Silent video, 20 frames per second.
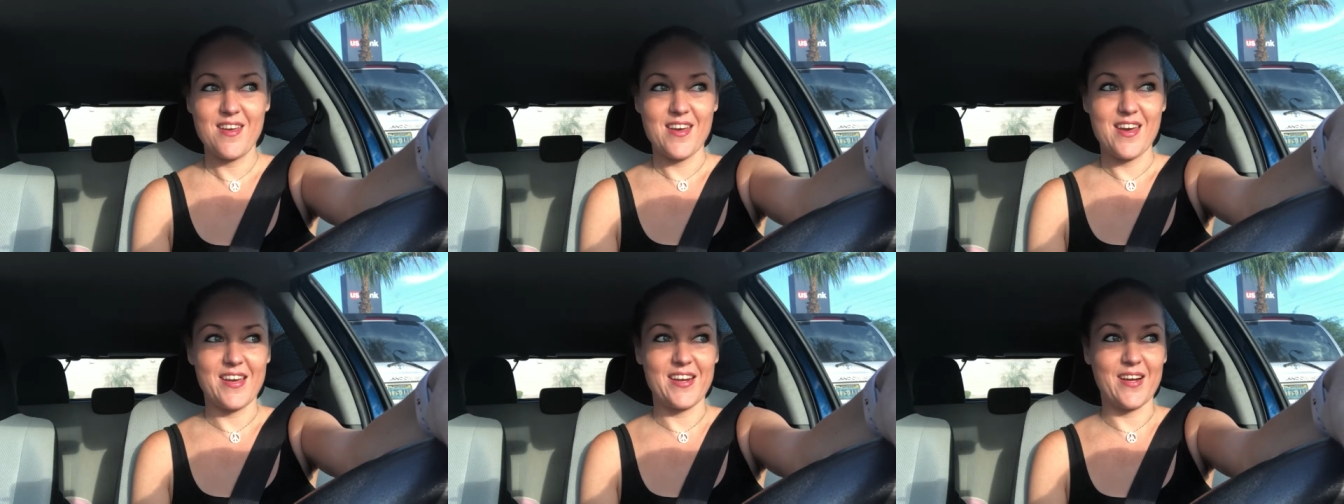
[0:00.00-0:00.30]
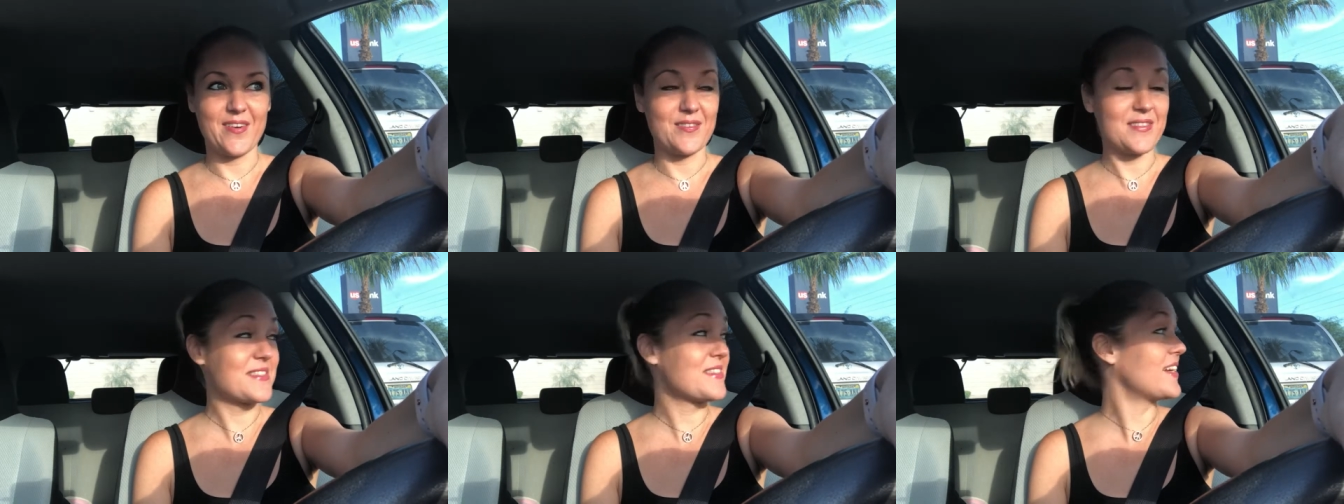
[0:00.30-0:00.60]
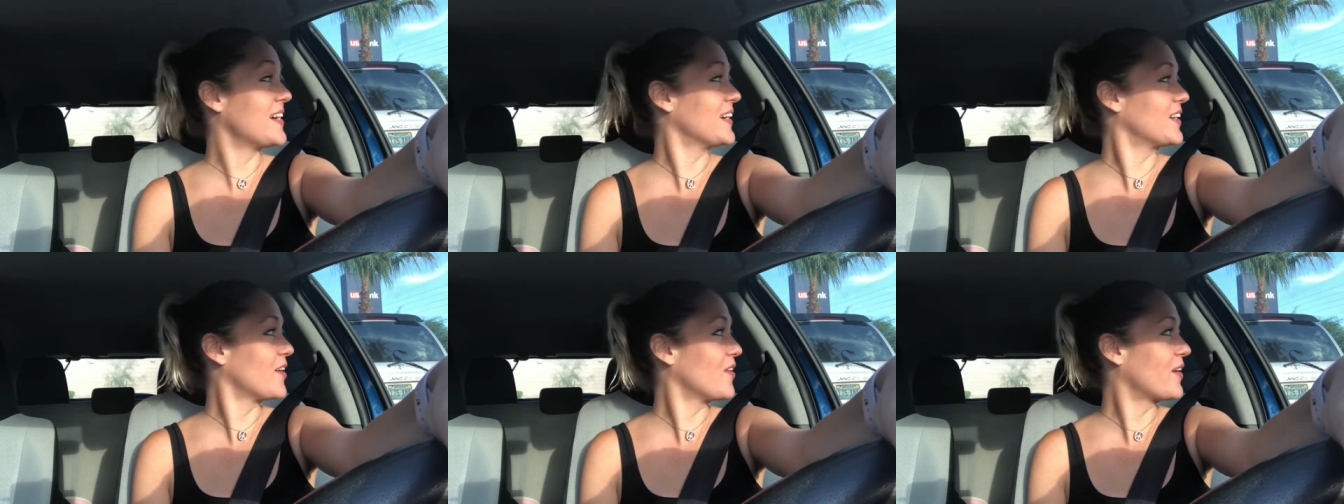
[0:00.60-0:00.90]
And I was
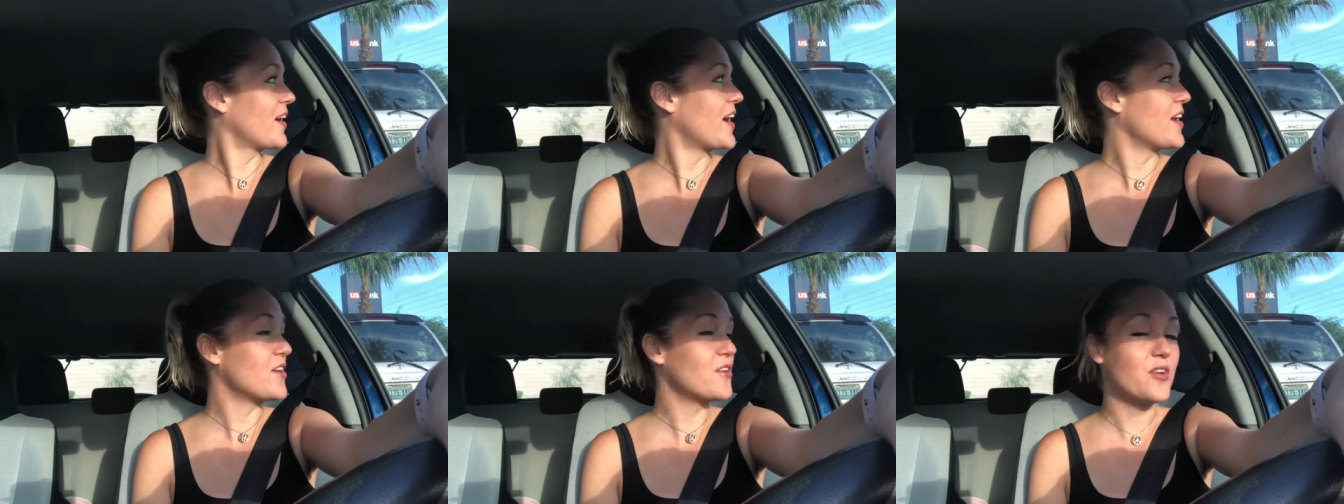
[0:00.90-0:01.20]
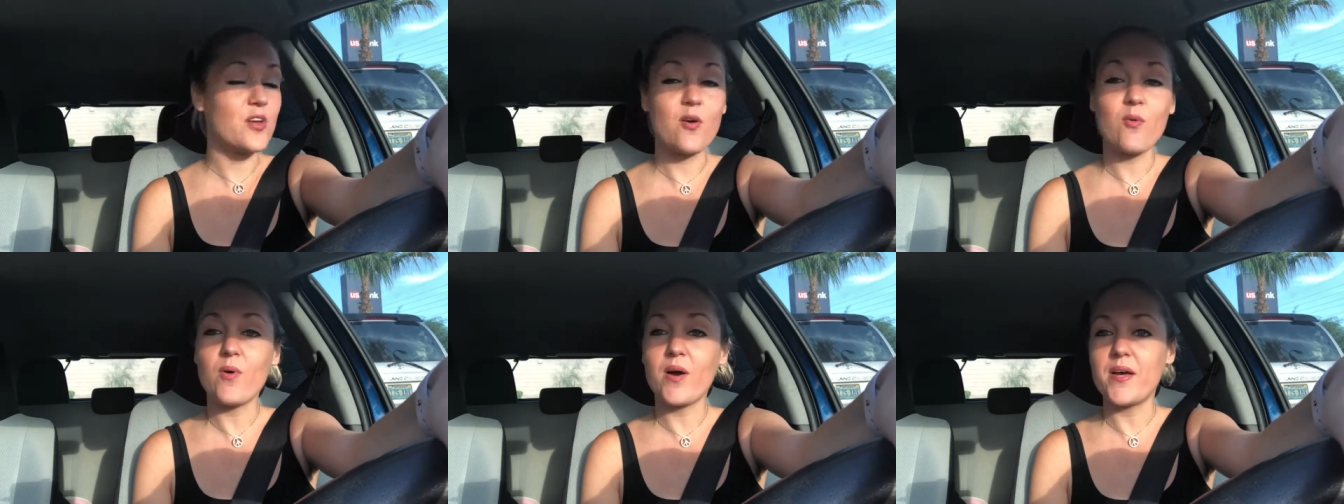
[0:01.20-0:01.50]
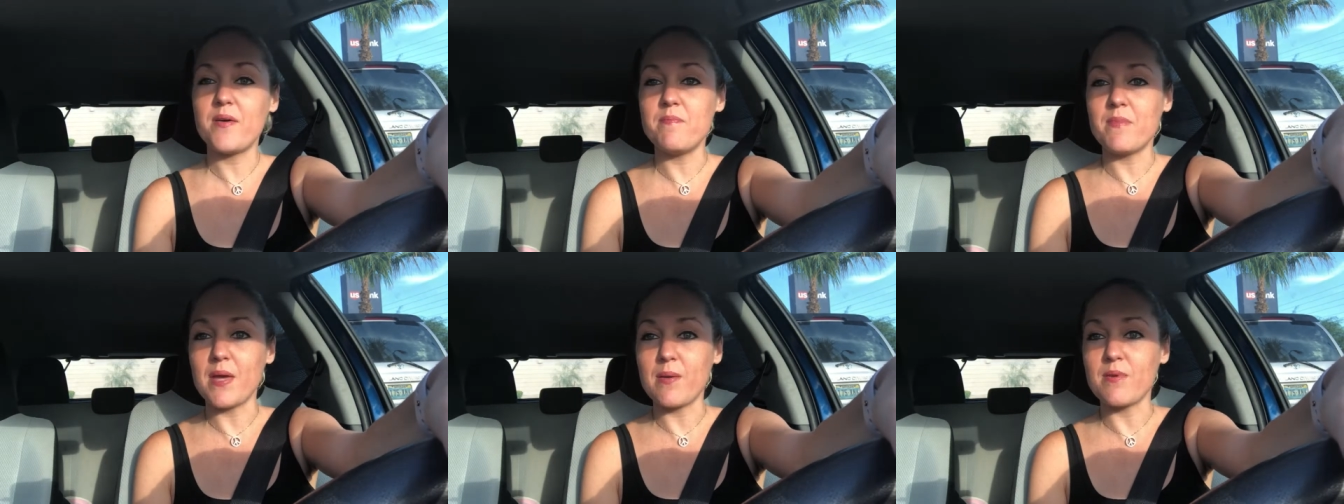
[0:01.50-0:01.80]
like, okay, you know
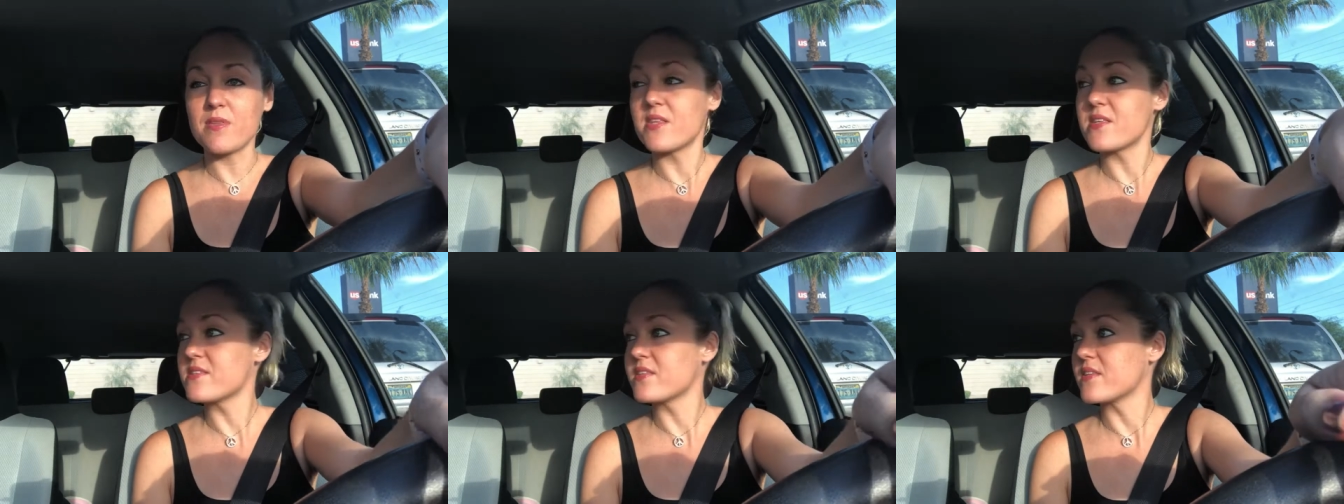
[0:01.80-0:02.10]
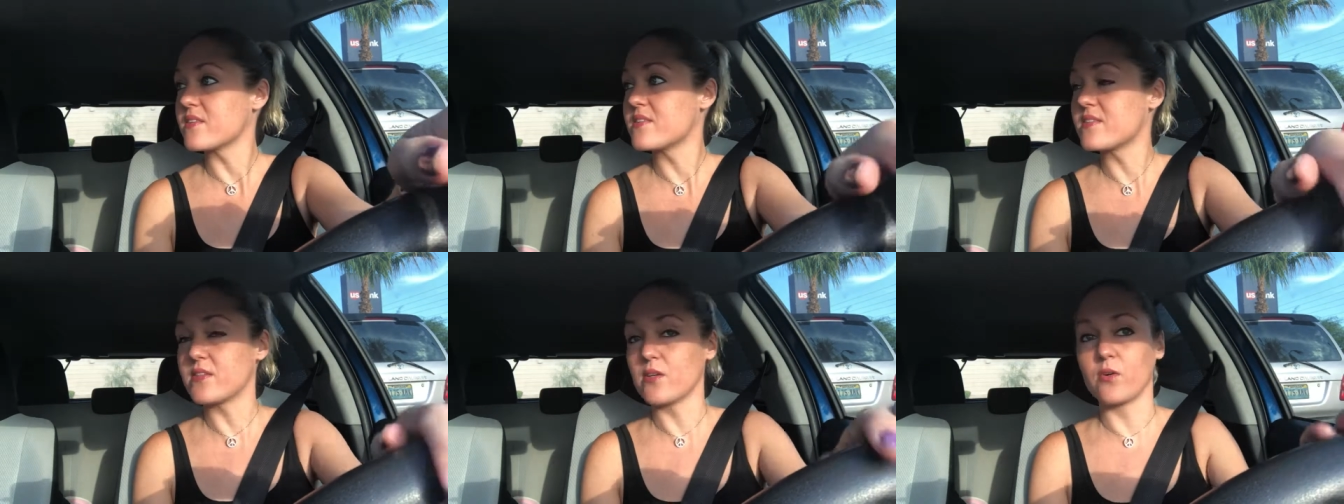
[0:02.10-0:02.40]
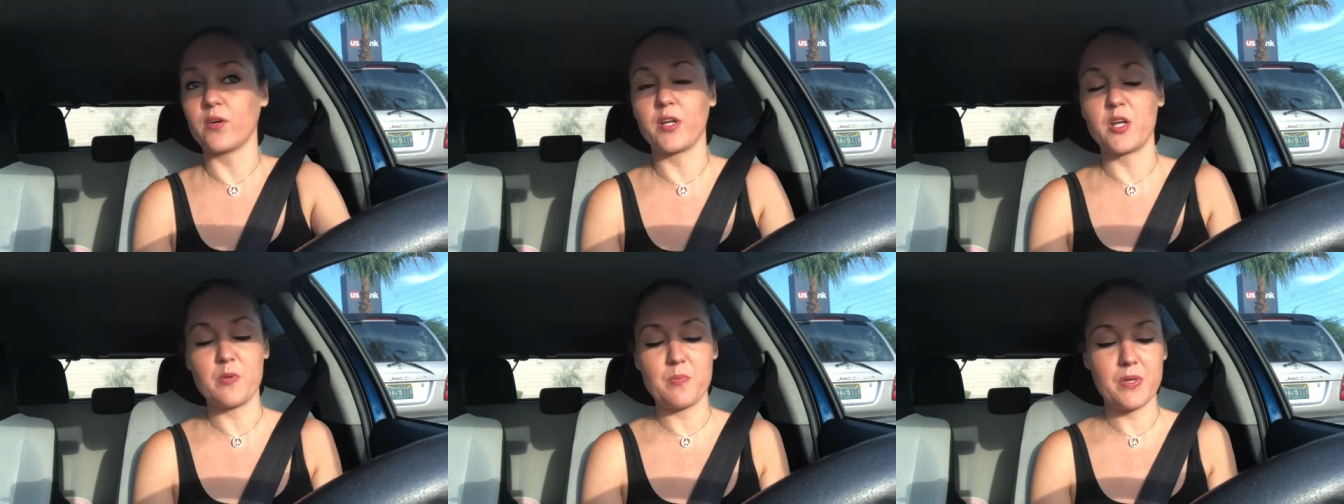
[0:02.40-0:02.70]
what? Maybe this is still
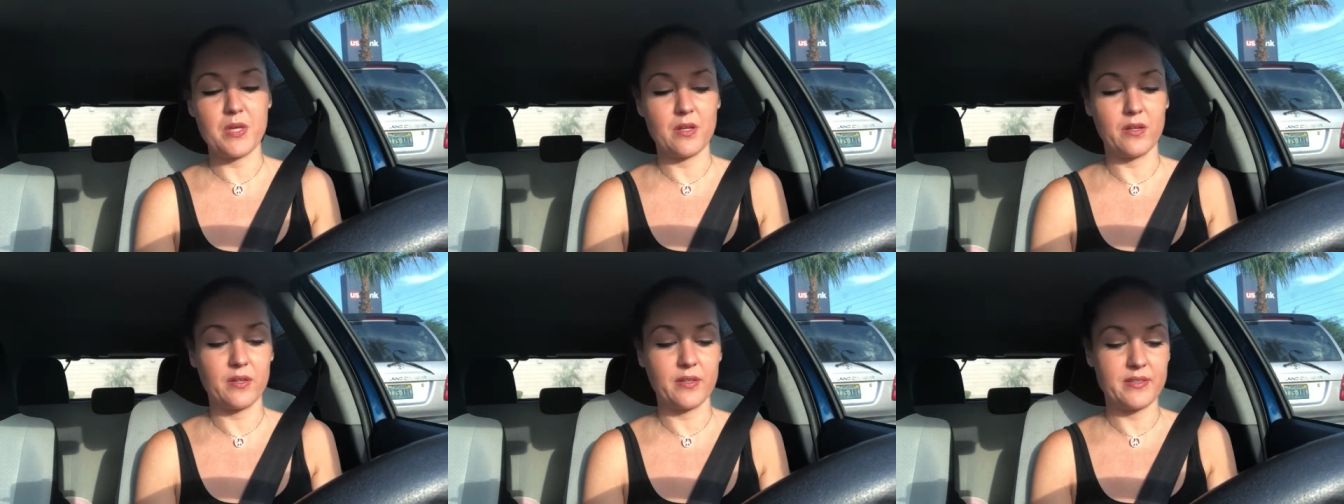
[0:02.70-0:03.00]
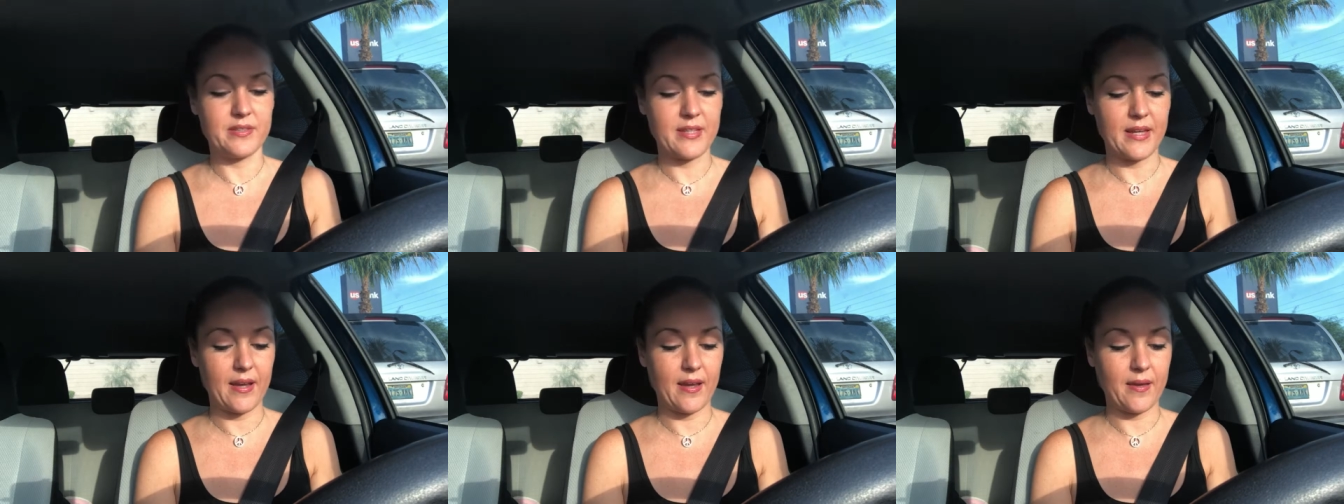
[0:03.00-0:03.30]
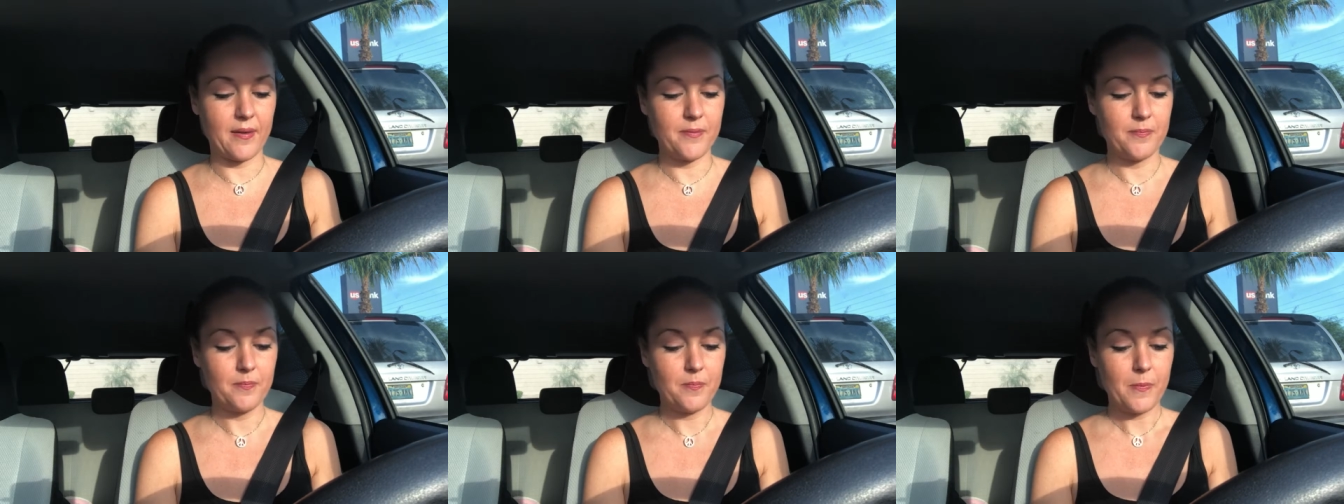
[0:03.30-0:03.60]
gonna be a good
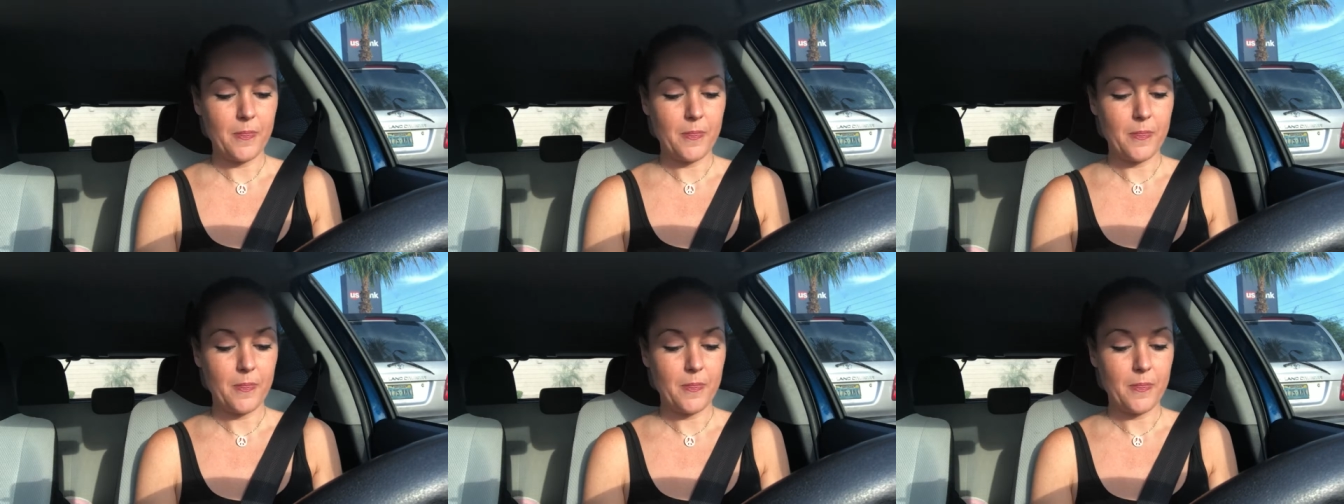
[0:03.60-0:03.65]
day.